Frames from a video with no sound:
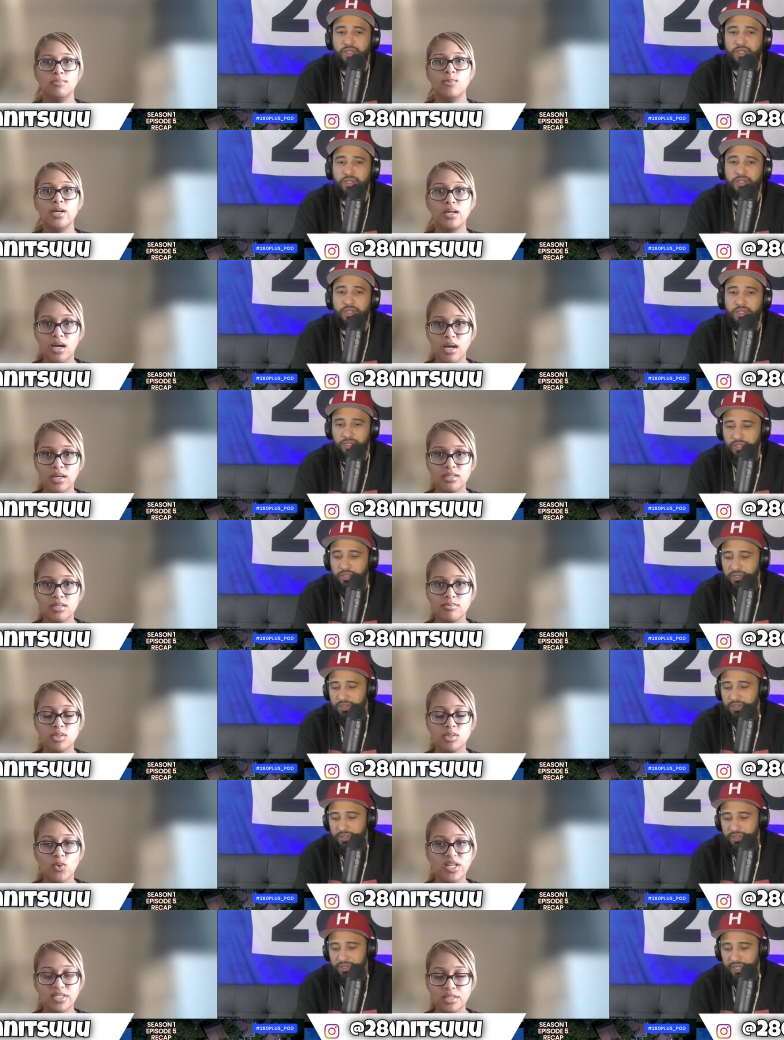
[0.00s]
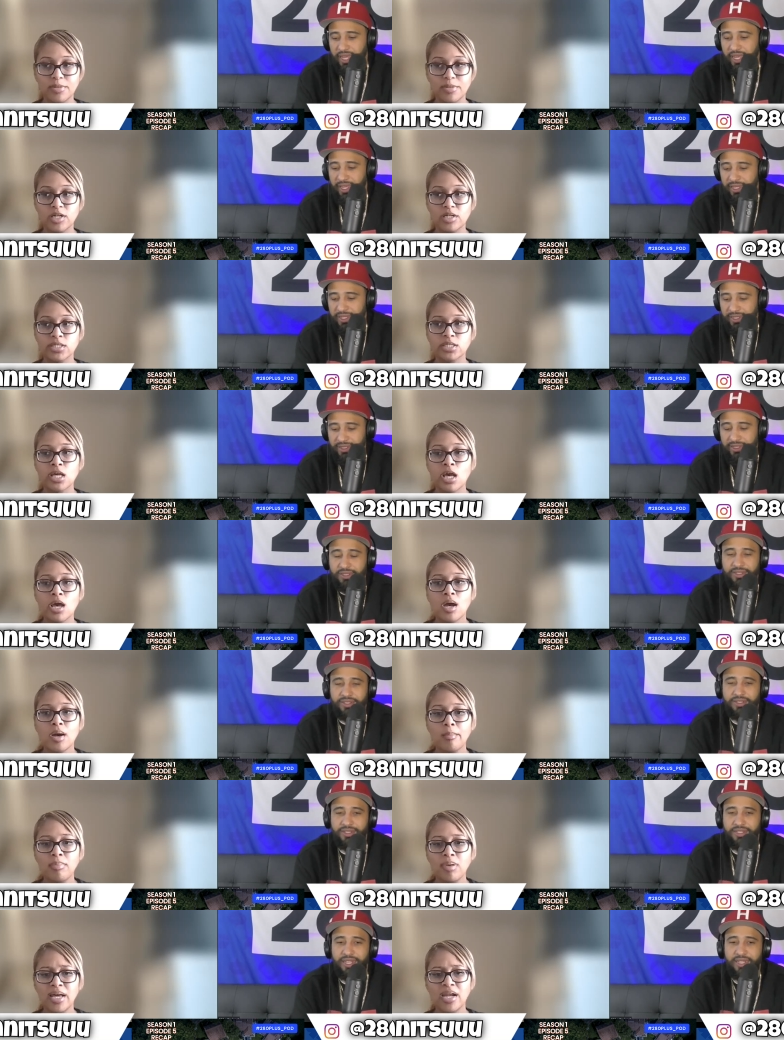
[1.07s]
Speaker 1: white guys. It was white yeah. spirit.
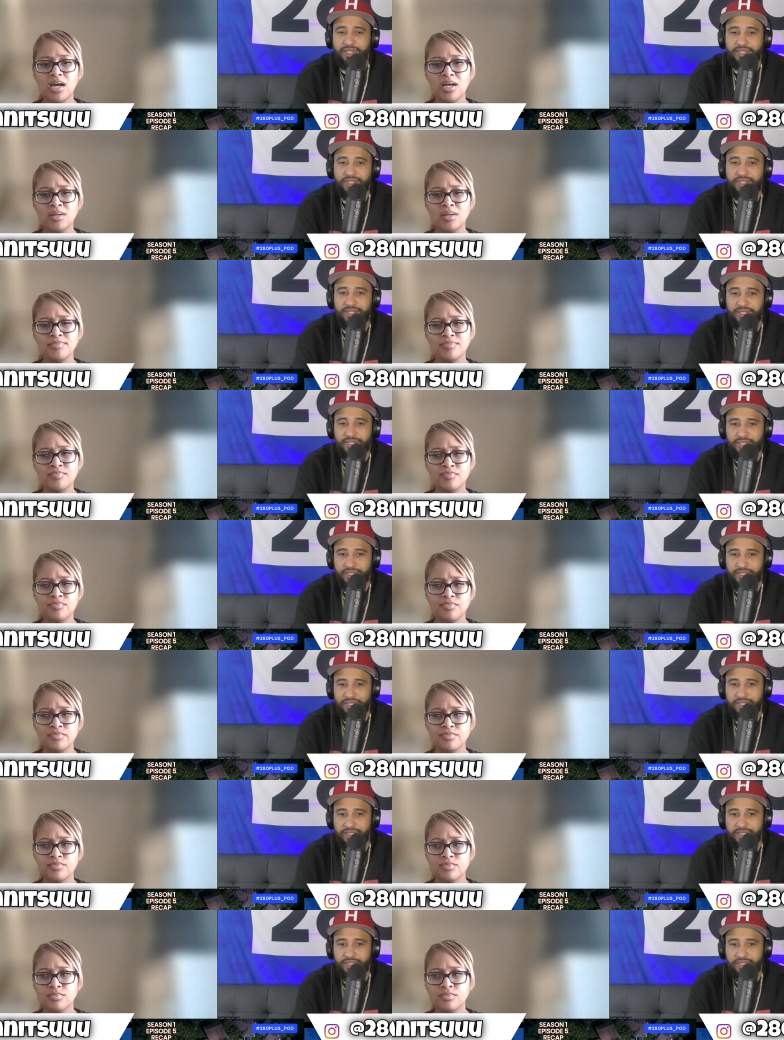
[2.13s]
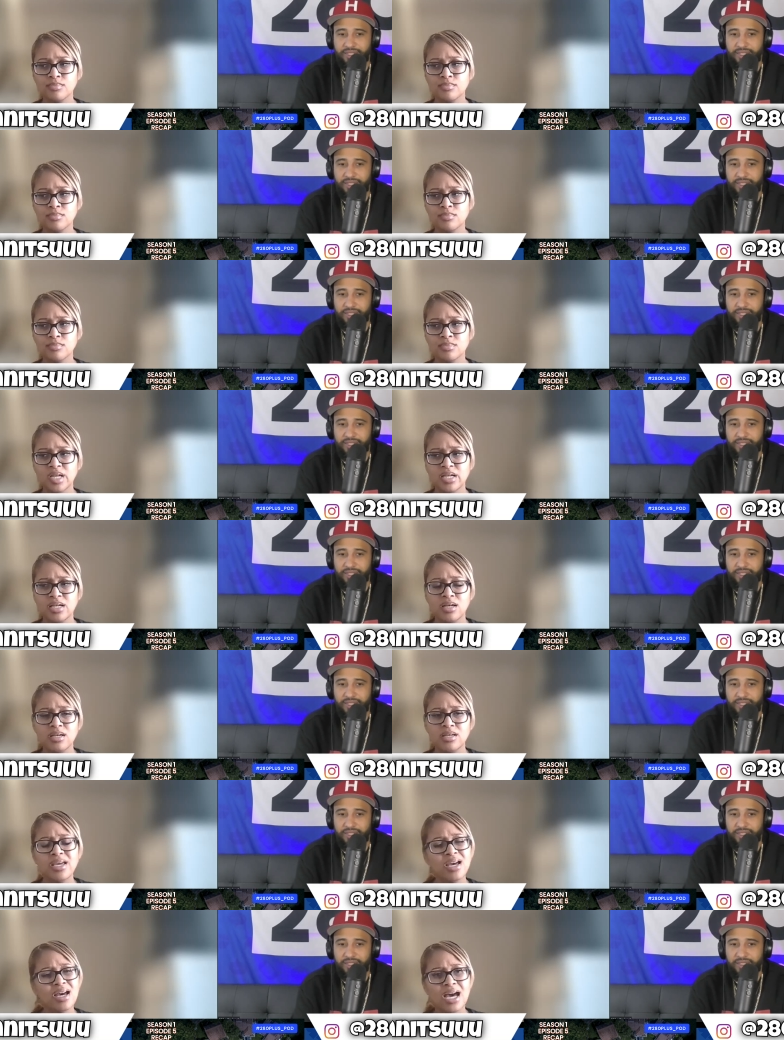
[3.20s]
Yeah. But um,
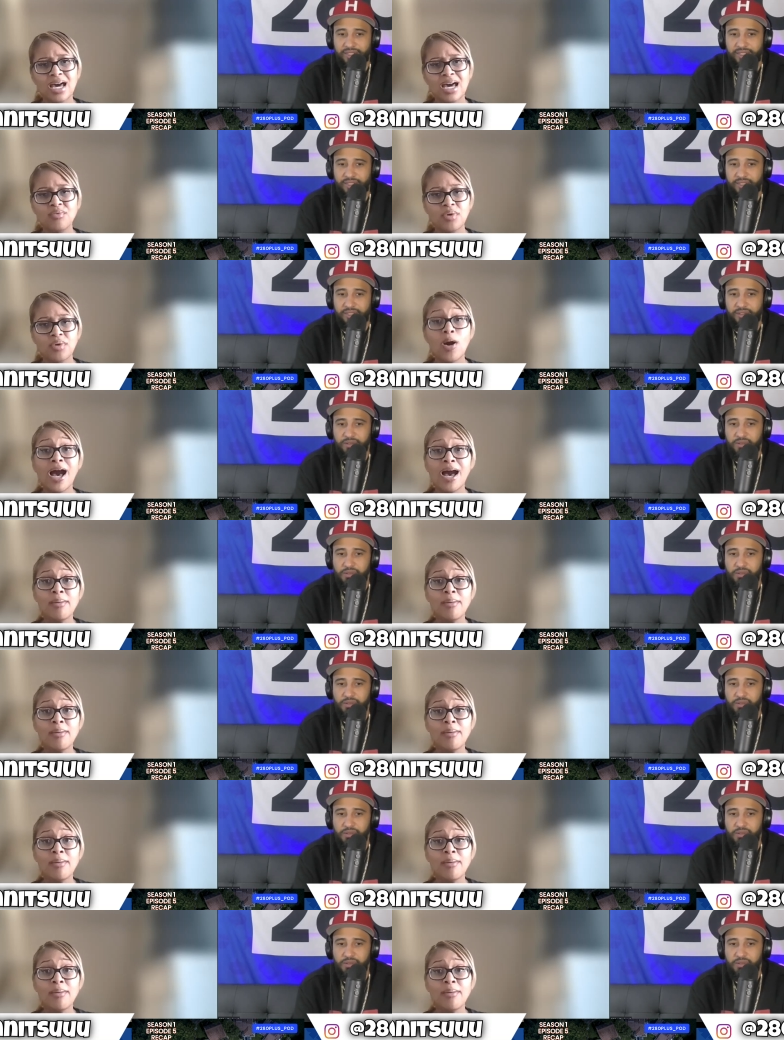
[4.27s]
yeah, I don't know.